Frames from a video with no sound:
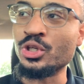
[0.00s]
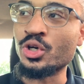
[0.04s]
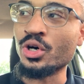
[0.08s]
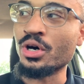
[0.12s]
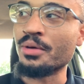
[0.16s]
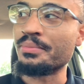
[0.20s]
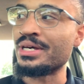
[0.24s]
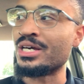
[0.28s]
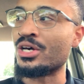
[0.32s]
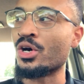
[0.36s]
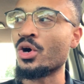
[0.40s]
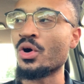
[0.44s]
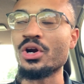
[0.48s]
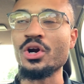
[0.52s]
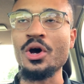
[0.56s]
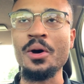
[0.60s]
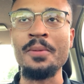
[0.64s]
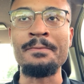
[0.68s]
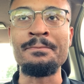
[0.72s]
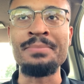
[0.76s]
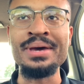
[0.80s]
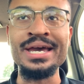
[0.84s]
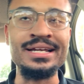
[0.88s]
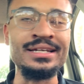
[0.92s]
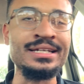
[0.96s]
be going on
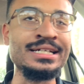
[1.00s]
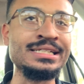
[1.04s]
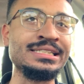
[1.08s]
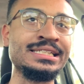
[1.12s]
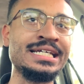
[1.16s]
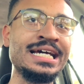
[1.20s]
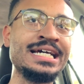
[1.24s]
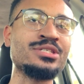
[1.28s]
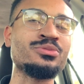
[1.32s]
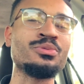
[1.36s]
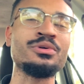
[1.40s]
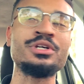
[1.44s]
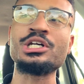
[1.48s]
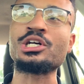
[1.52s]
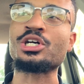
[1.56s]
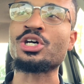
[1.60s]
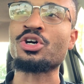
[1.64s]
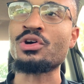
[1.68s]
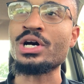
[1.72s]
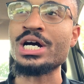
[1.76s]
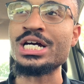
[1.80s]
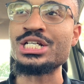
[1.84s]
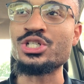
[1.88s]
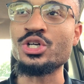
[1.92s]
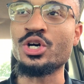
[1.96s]
picnic dates with your
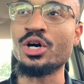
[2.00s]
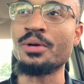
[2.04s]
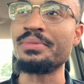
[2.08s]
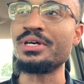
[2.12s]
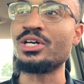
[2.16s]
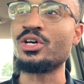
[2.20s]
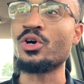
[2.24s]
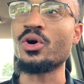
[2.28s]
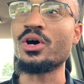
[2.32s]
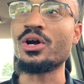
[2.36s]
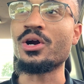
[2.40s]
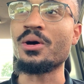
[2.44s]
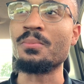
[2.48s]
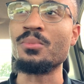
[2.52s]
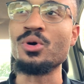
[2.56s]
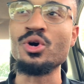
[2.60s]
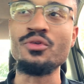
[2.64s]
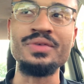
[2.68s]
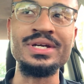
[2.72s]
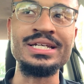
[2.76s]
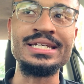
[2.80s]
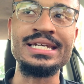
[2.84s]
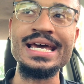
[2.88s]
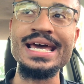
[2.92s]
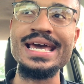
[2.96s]
crush. You're gonna be going on
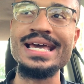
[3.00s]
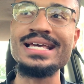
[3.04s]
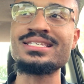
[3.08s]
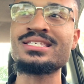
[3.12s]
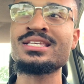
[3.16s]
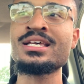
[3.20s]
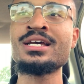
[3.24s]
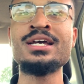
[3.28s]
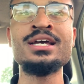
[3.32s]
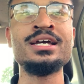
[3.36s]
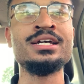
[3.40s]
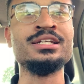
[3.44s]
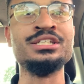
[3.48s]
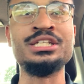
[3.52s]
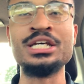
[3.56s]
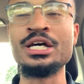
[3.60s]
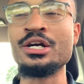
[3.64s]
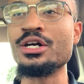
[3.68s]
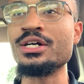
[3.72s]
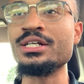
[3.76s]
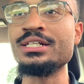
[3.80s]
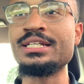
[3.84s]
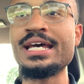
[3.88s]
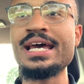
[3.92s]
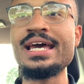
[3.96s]
movie dates,
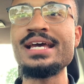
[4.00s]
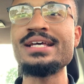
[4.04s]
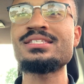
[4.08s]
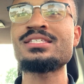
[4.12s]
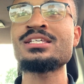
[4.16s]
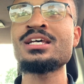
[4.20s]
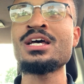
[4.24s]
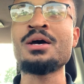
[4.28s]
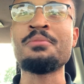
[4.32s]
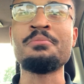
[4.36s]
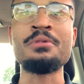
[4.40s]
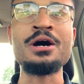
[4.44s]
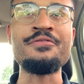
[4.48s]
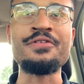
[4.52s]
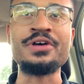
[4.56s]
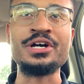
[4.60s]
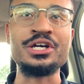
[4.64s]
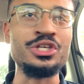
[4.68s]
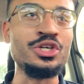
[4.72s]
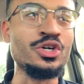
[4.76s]
dinner dates, motherfucker.